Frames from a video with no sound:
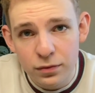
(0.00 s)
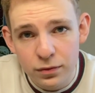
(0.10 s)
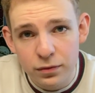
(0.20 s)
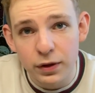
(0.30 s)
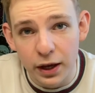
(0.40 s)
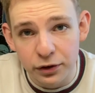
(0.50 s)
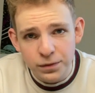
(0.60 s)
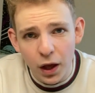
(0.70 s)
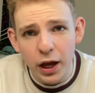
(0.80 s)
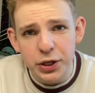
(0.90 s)
yes,
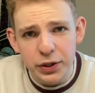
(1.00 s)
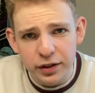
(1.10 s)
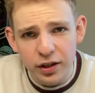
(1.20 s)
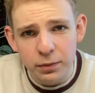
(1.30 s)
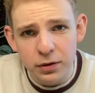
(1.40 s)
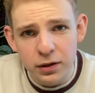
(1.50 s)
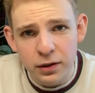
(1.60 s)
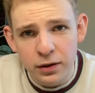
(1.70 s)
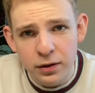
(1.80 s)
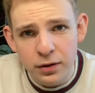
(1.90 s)
I got accepted
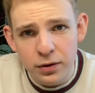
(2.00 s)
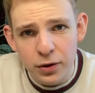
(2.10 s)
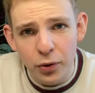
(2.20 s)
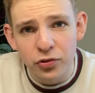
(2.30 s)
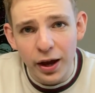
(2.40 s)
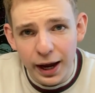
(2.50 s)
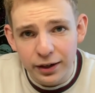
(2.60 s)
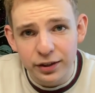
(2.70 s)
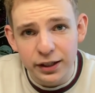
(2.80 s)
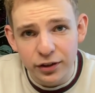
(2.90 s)
onto
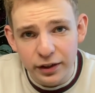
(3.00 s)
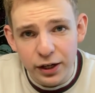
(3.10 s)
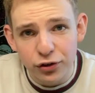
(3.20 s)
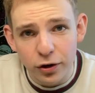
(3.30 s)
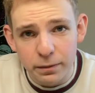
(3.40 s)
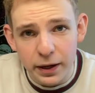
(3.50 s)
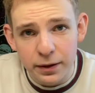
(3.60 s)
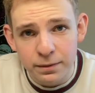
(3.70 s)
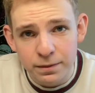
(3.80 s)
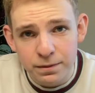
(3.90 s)
acting and stage combat
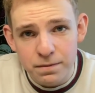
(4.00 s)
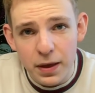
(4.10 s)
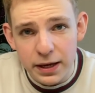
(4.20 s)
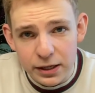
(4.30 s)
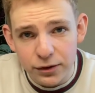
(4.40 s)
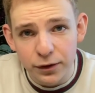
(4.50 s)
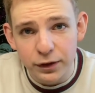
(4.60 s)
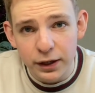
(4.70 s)
at East 15.